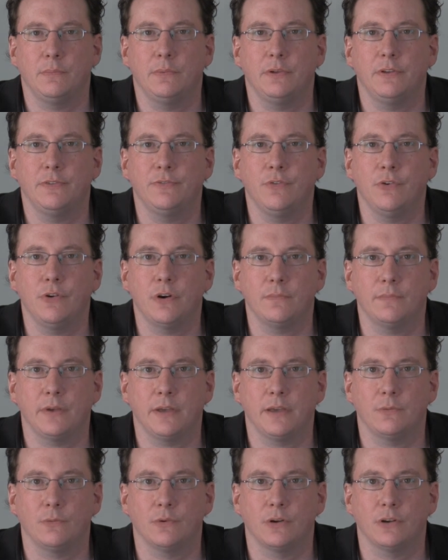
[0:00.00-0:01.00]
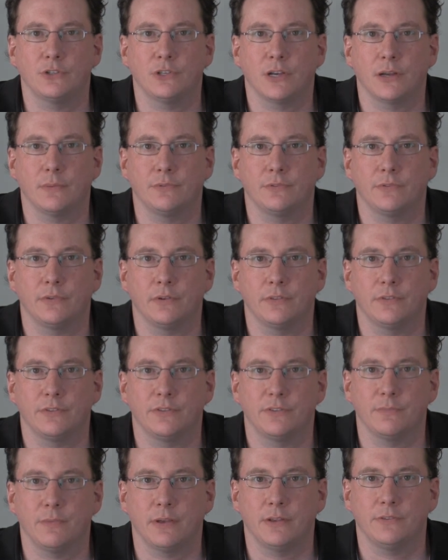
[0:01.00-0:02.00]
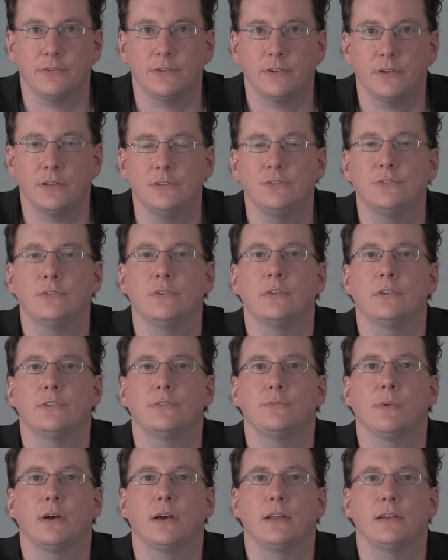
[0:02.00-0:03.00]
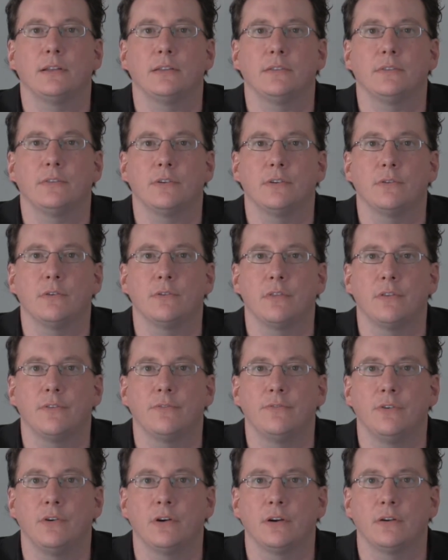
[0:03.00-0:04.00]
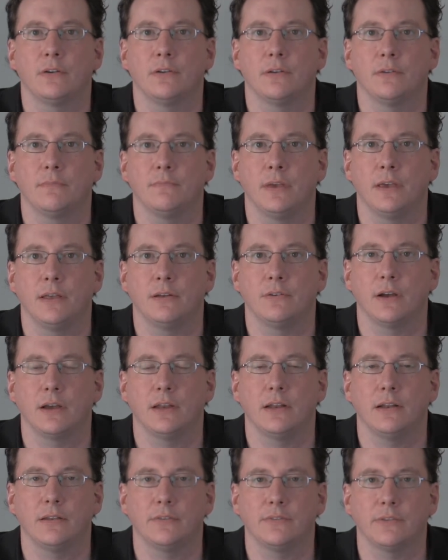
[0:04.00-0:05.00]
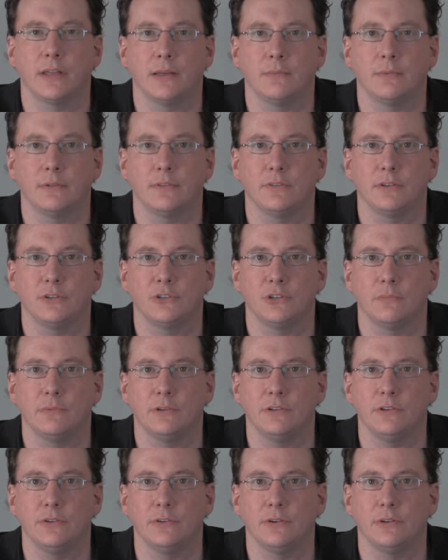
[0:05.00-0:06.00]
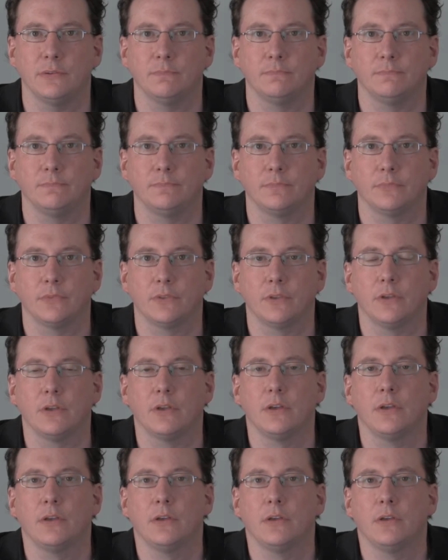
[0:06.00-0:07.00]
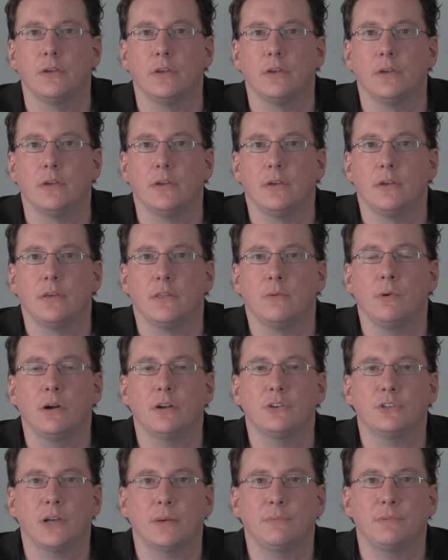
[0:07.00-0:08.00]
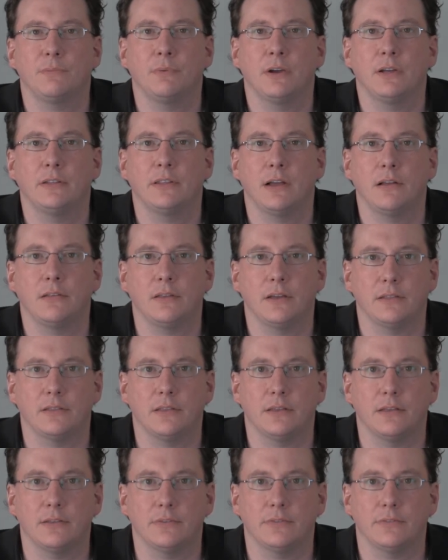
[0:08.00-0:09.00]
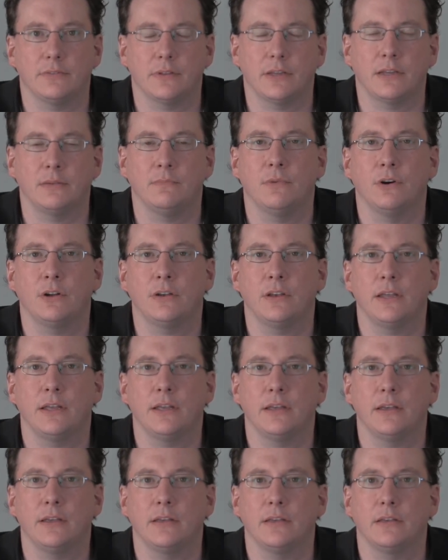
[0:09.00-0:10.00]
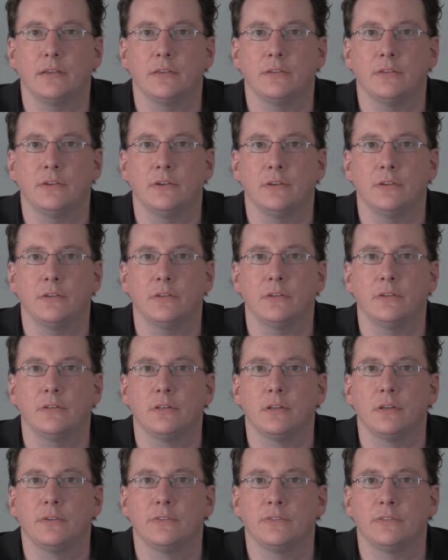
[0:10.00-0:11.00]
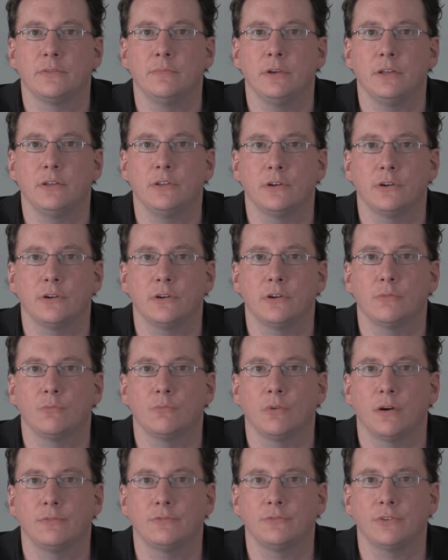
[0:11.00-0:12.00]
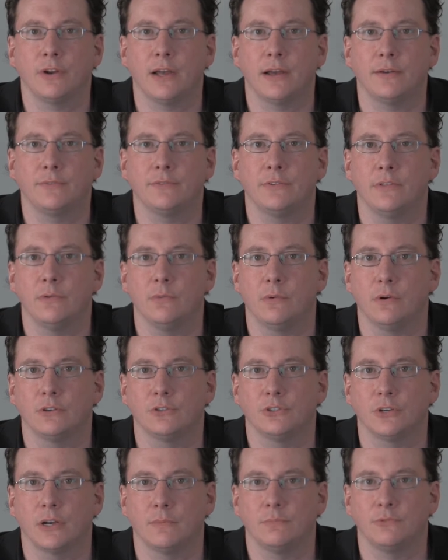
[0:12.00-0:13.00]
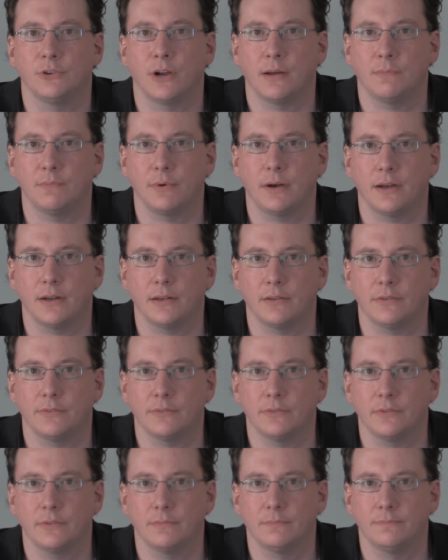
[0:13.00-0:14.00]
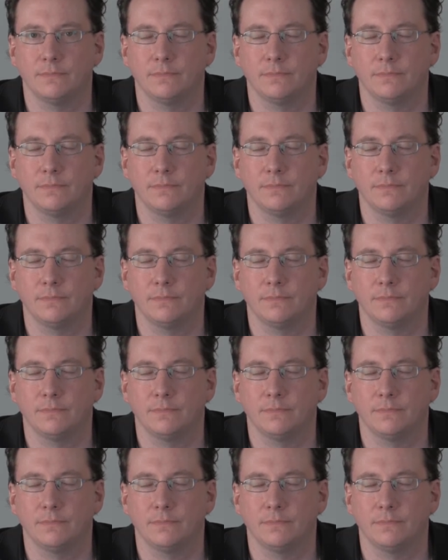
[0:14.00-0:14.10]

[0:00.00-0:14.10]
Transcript: There'll be four main workshops throughout the semester, each corresponding to the four main writing assignments that you'll be doing. The workshops break down like this. On Monday, you'll submit your rough draft to the workshop Dropbox.